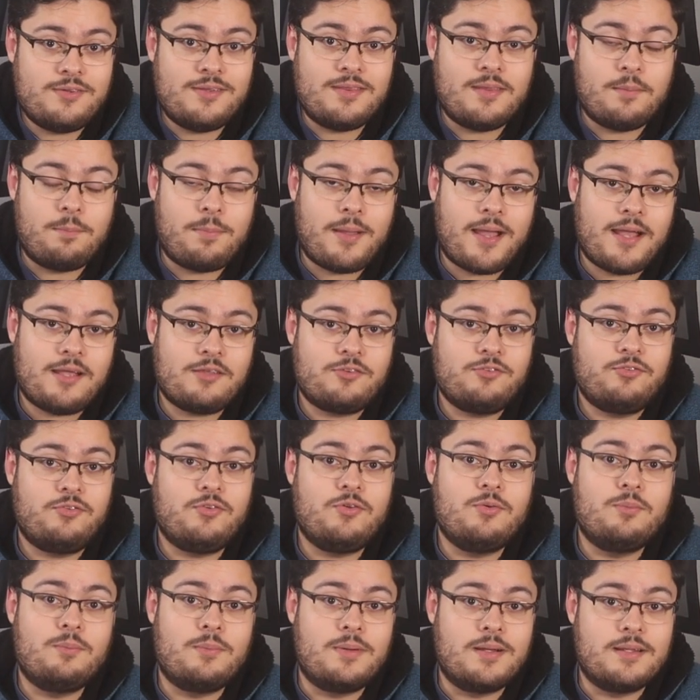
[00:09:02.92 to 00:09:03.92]
in the past
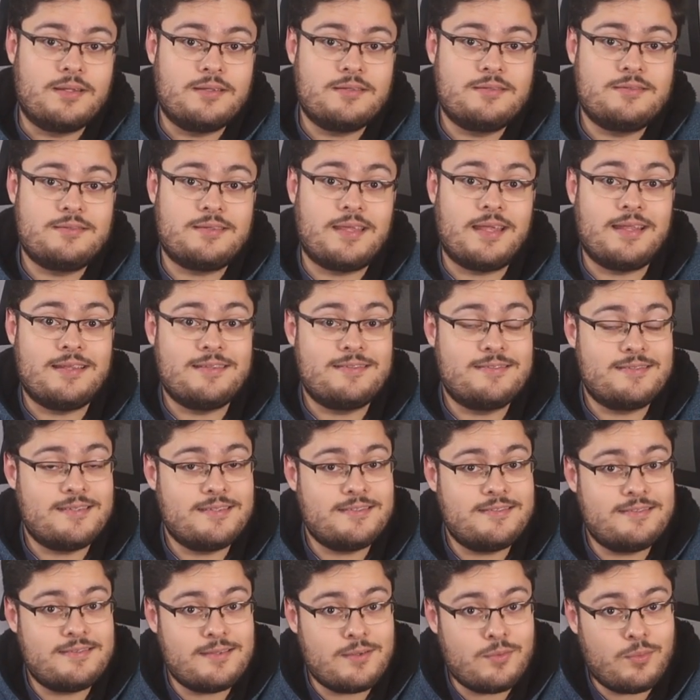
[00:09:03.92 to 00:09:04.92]
few months, and
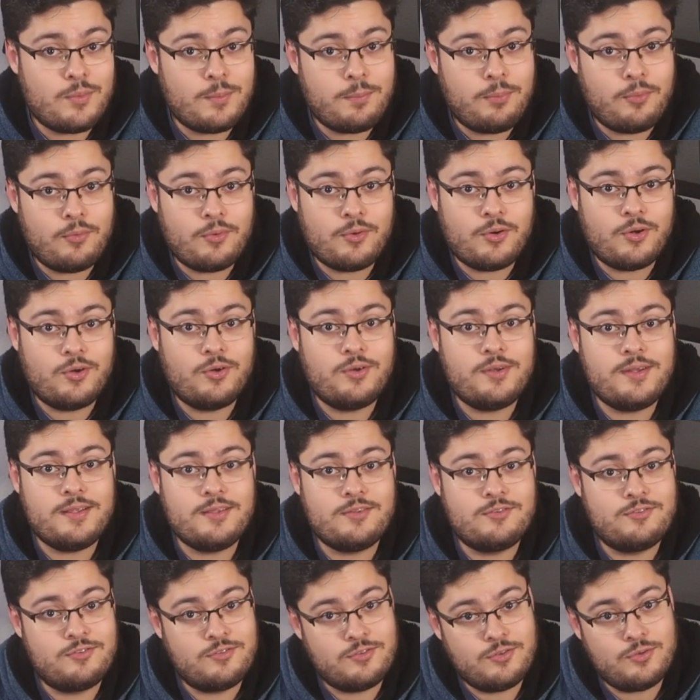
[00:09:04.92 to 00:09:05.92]
since they report
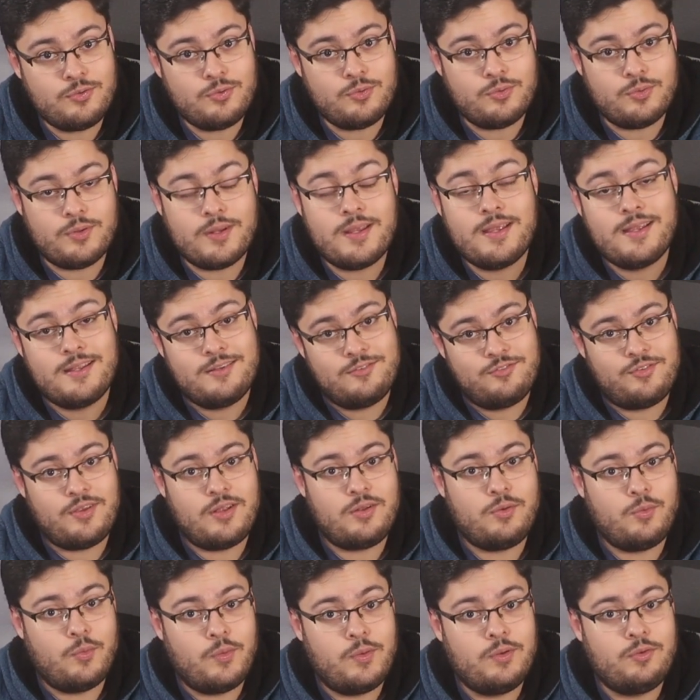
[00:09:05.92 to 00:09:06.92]
earnings soon,
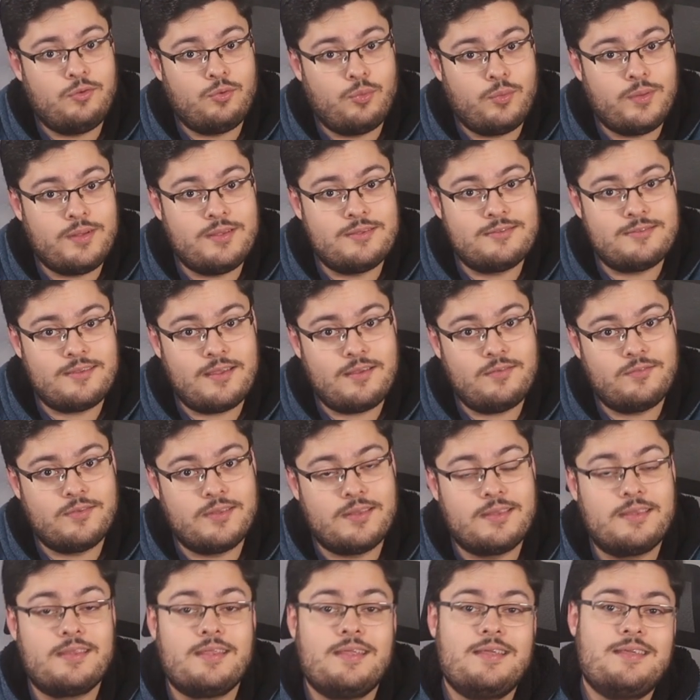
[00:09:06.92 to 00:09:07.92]
January
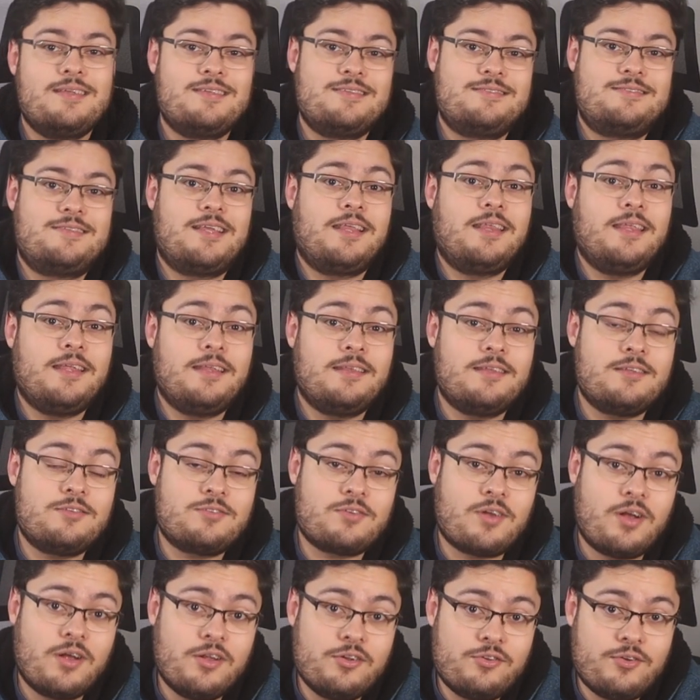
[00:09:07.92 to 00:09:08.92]
27th, selling this
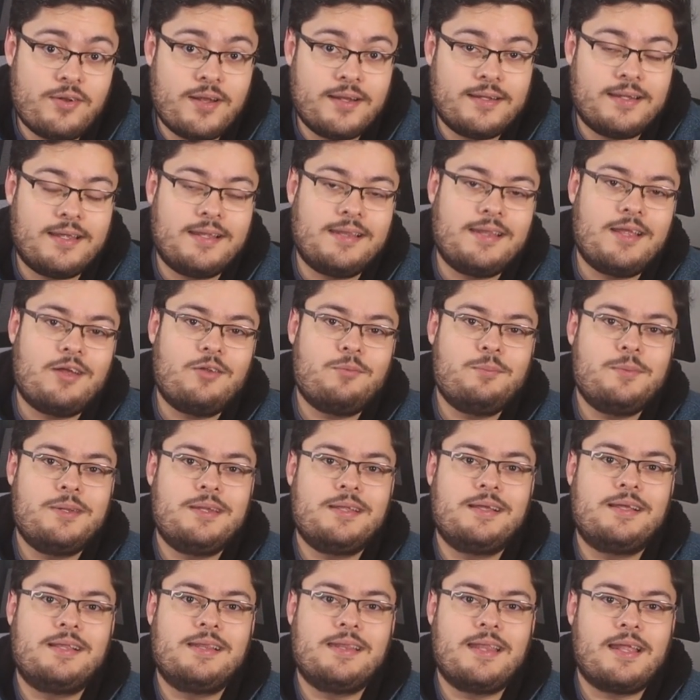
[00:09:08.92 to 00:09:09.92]
contract allowed me
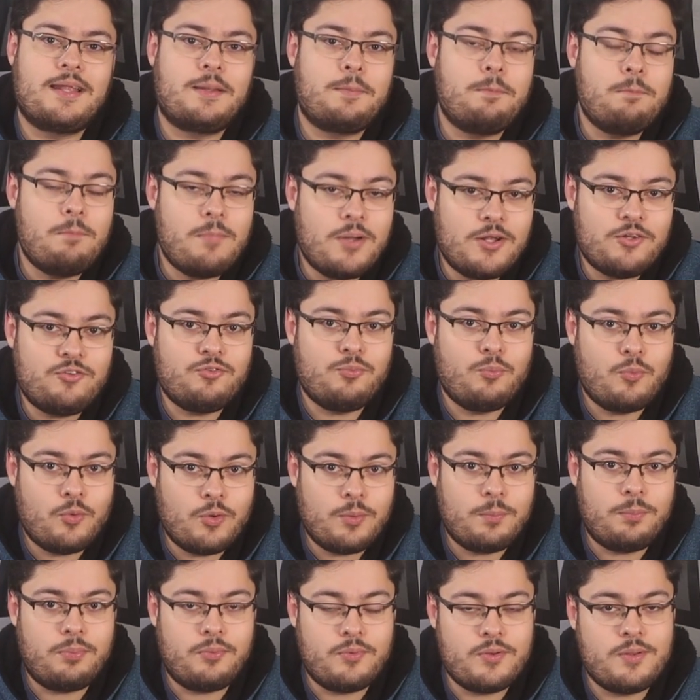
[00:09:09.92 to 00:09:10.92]
to collect much
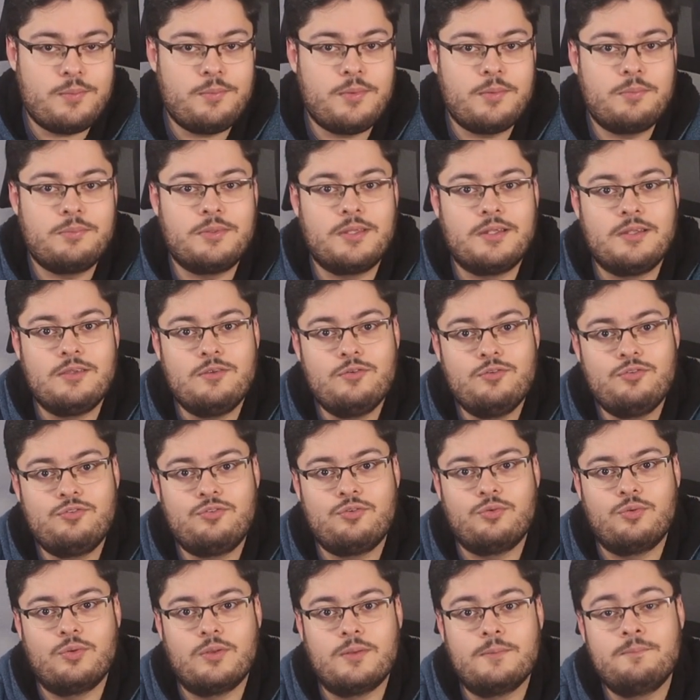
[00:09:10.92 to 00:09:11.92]
more premium than
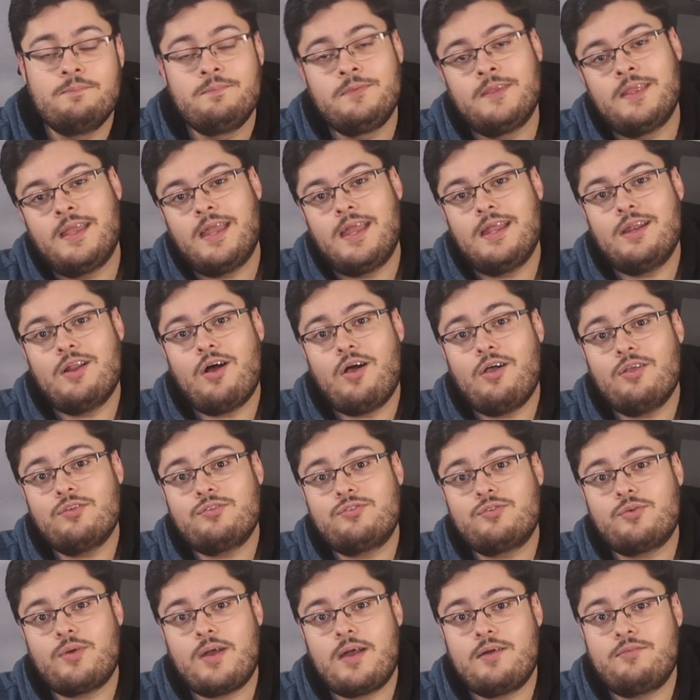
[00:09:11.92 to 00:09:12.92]
usual and
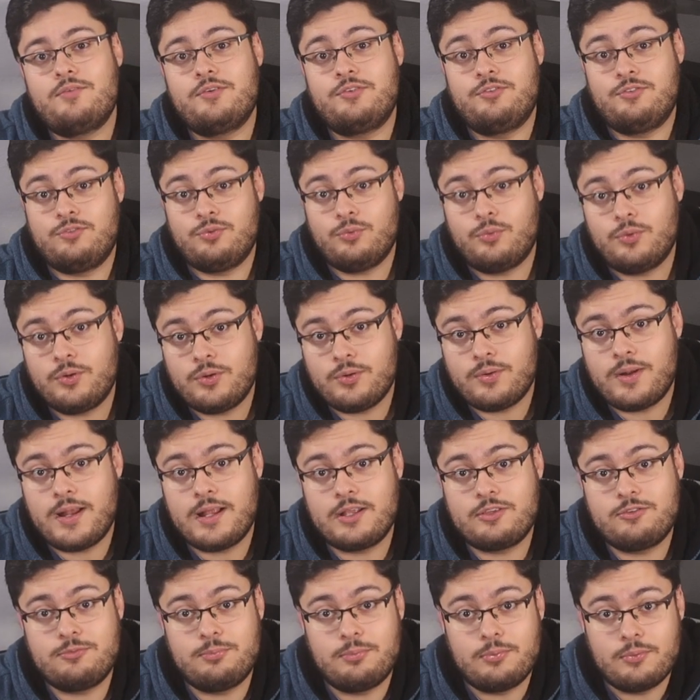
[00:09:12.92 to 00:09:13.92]
also have a shorter
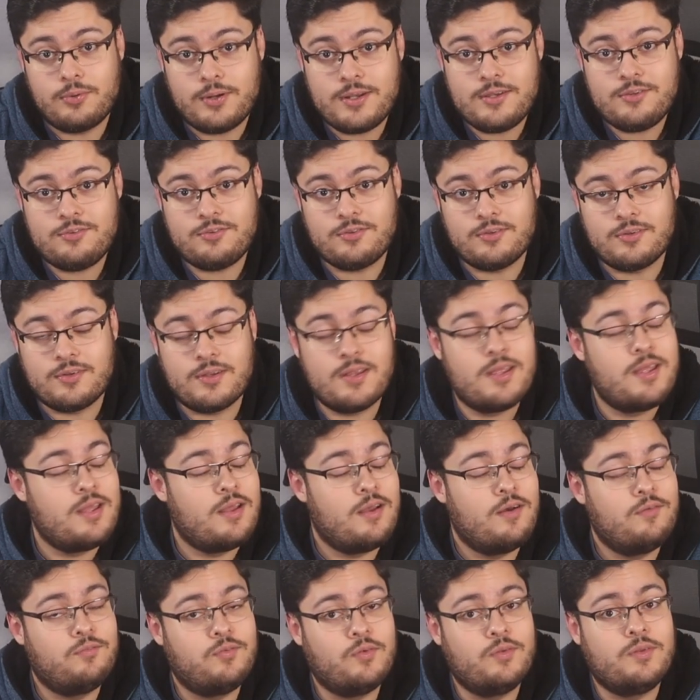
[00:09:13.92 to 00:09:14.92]
expiration
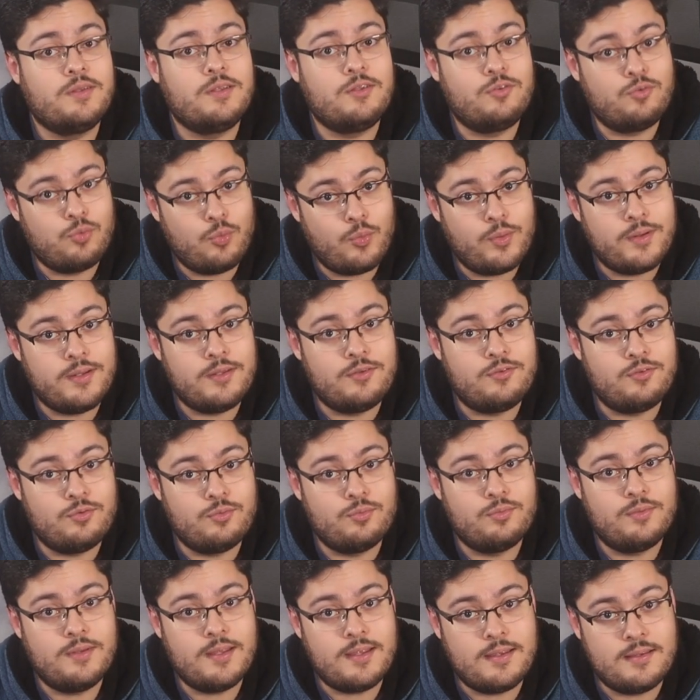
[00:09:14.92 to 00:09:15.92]
of only
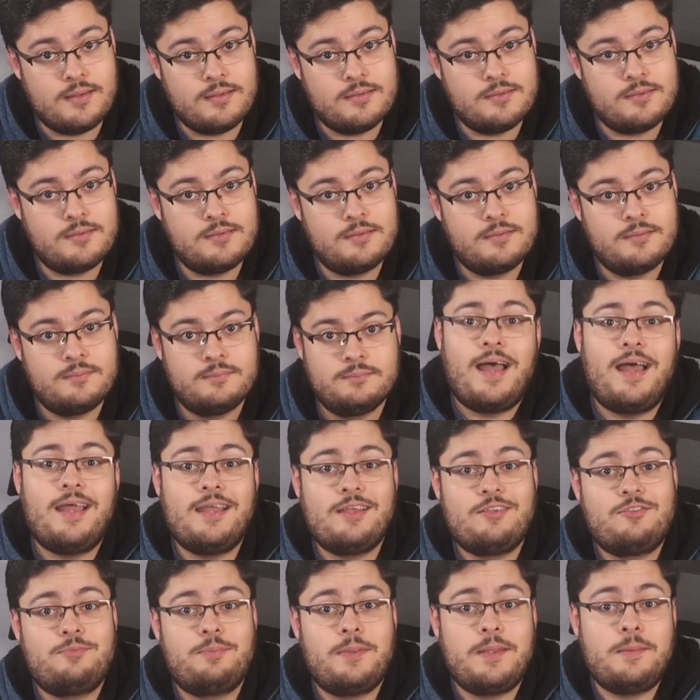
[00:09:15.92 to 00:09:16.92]
22 days. I
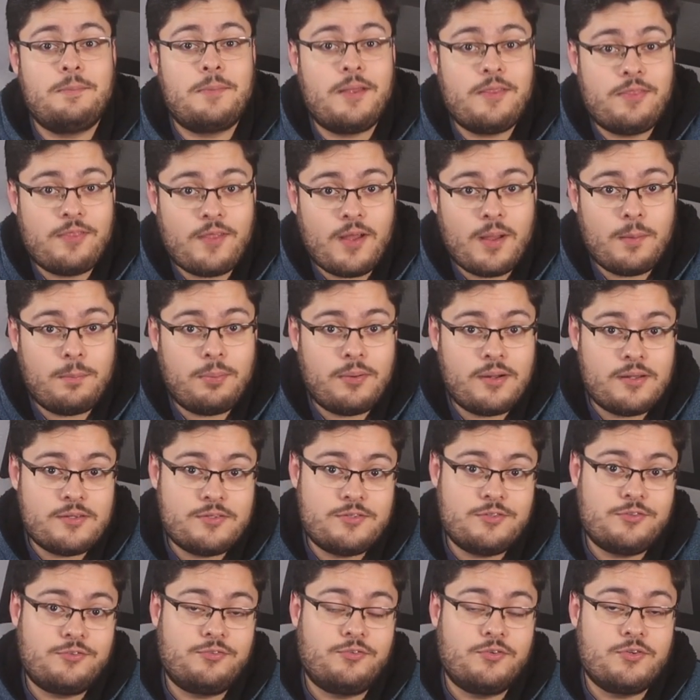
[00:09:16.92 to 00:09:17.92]
explained my thought
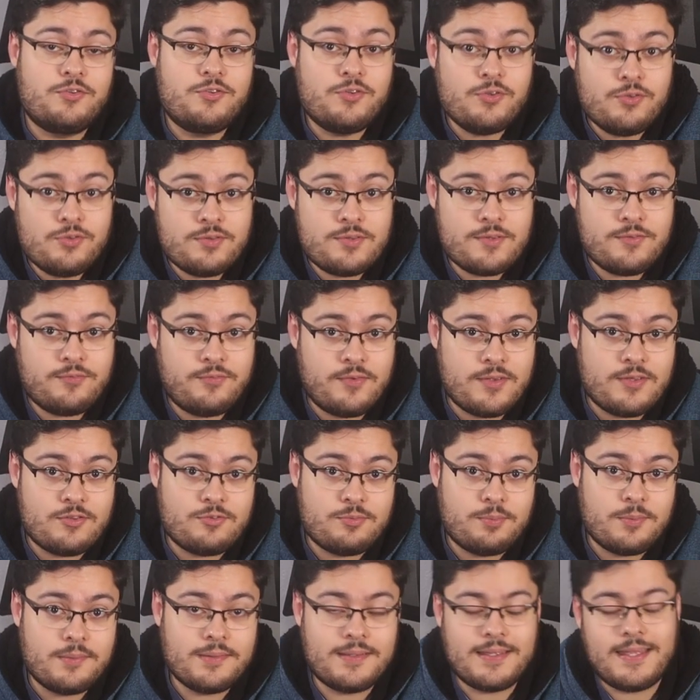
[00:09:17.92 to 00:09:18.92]
process for choosing
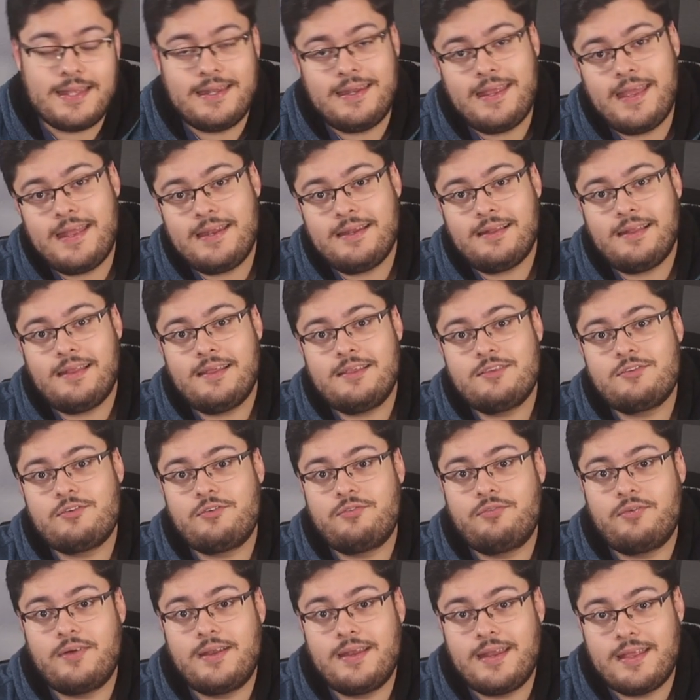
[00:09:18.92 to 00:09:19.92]
Facebook and analyzed their
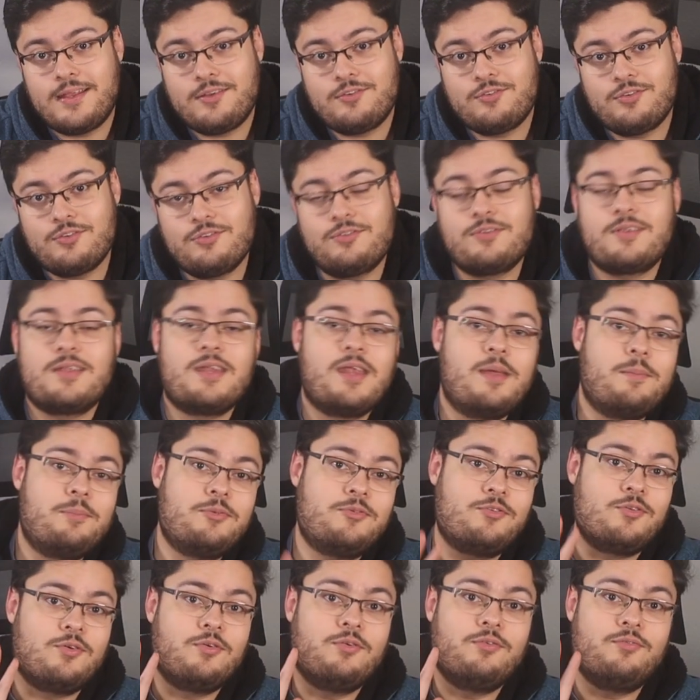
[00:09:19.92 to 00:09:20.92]
financials in
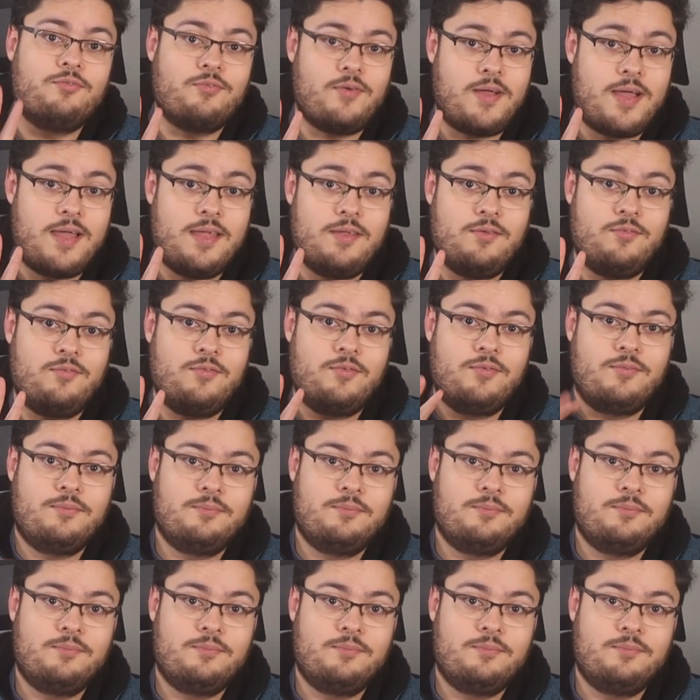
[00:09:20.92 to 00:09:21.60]
episode 5.